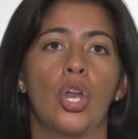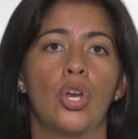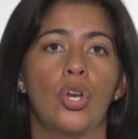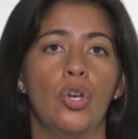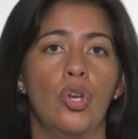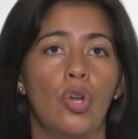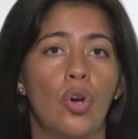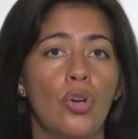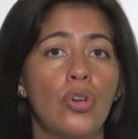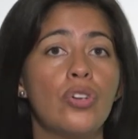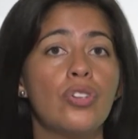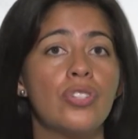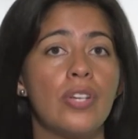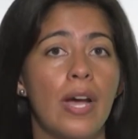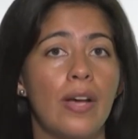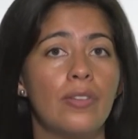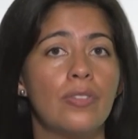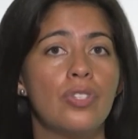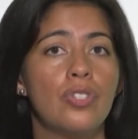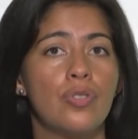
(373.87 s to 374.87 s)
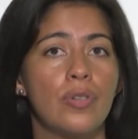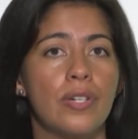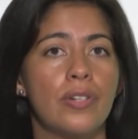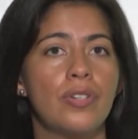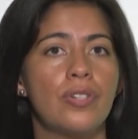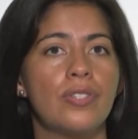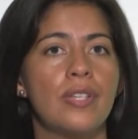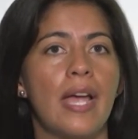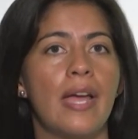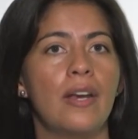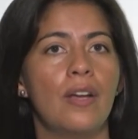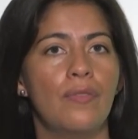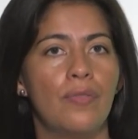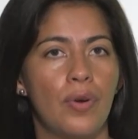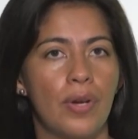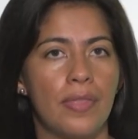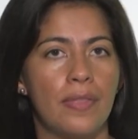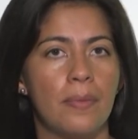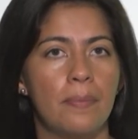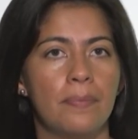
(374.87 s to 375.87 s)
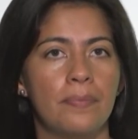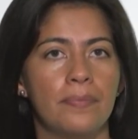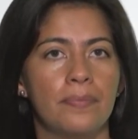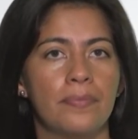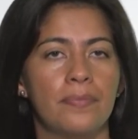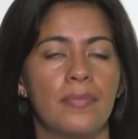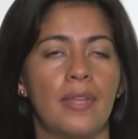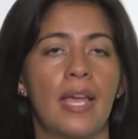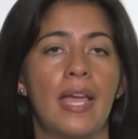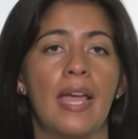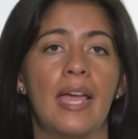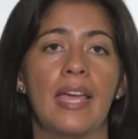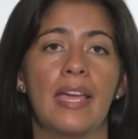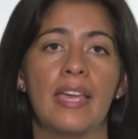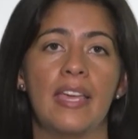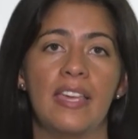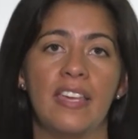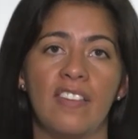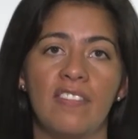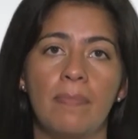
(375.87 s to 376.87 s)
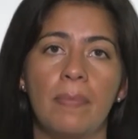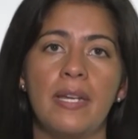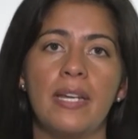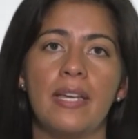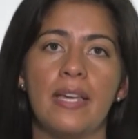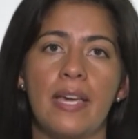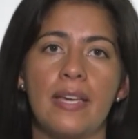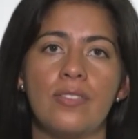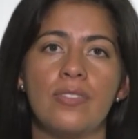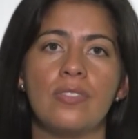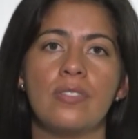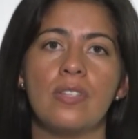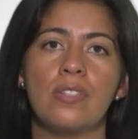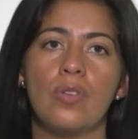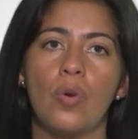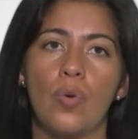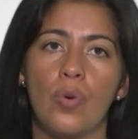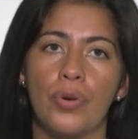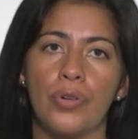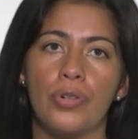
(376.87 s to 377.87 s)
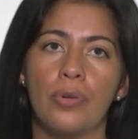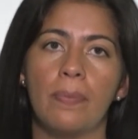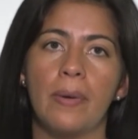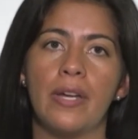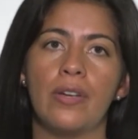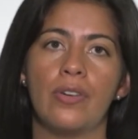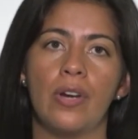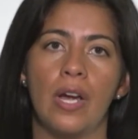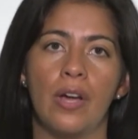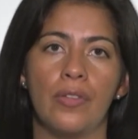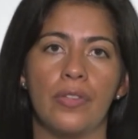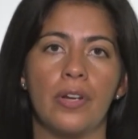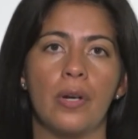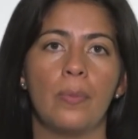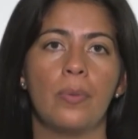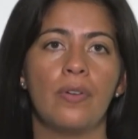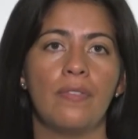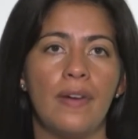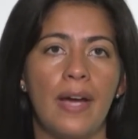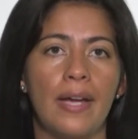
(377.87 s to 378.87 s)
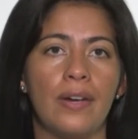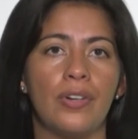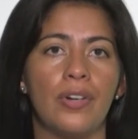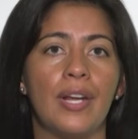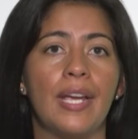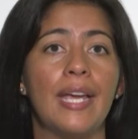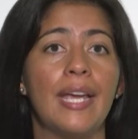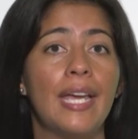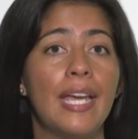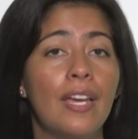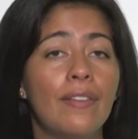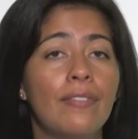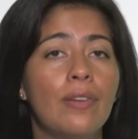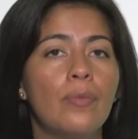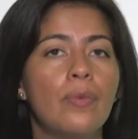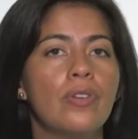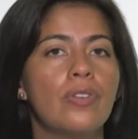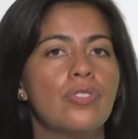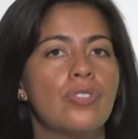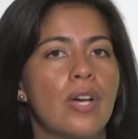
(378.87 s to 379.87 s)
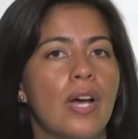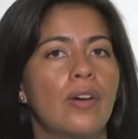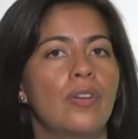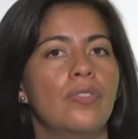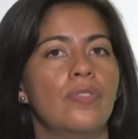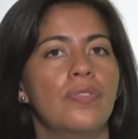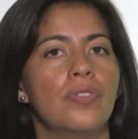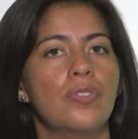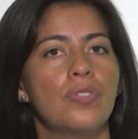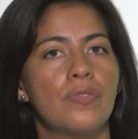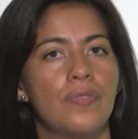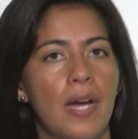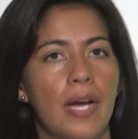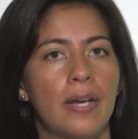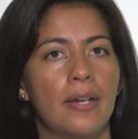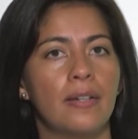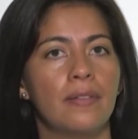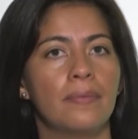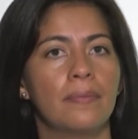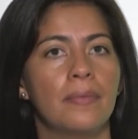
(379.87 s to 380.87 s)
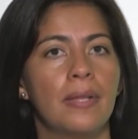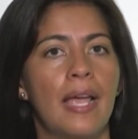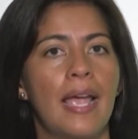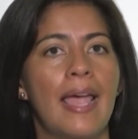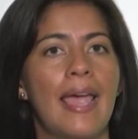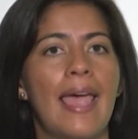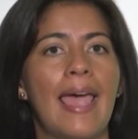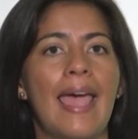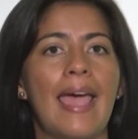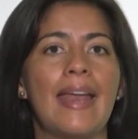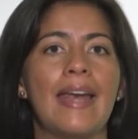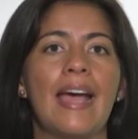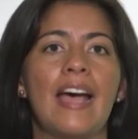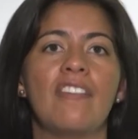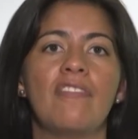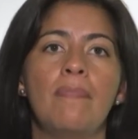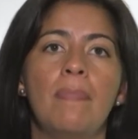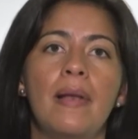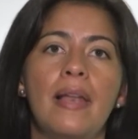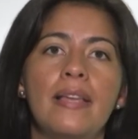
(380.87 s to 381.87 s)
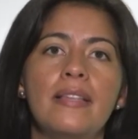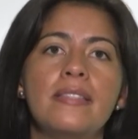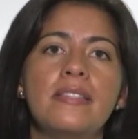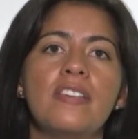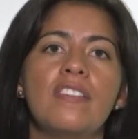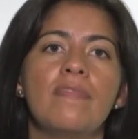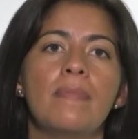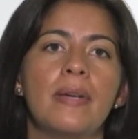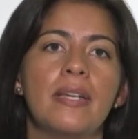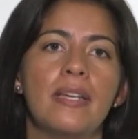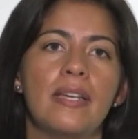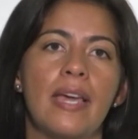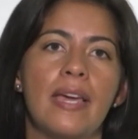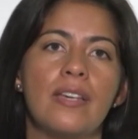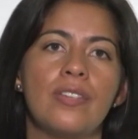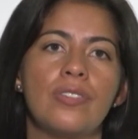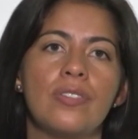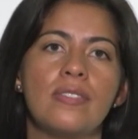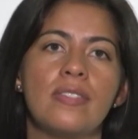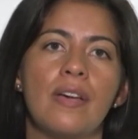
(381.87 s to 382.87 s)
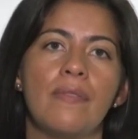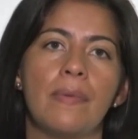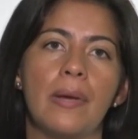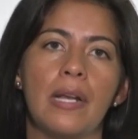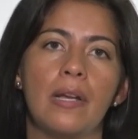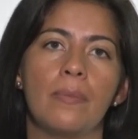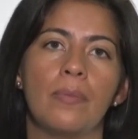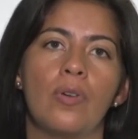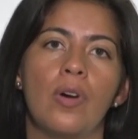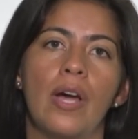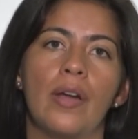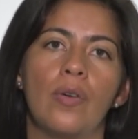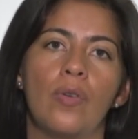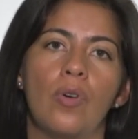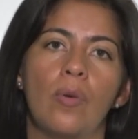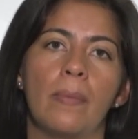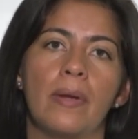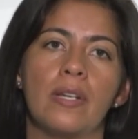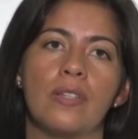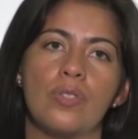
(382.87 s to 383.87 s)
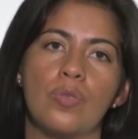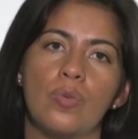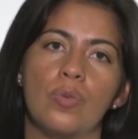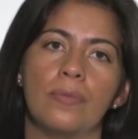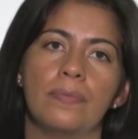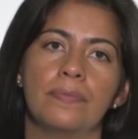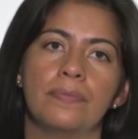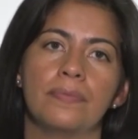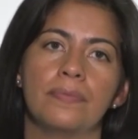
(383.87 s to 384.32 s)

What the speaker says: Know your child's triggers and avoid them. Give medications as ordered by your healthcare provider even when your child feels fine, and have plenty of medications available at home and at school.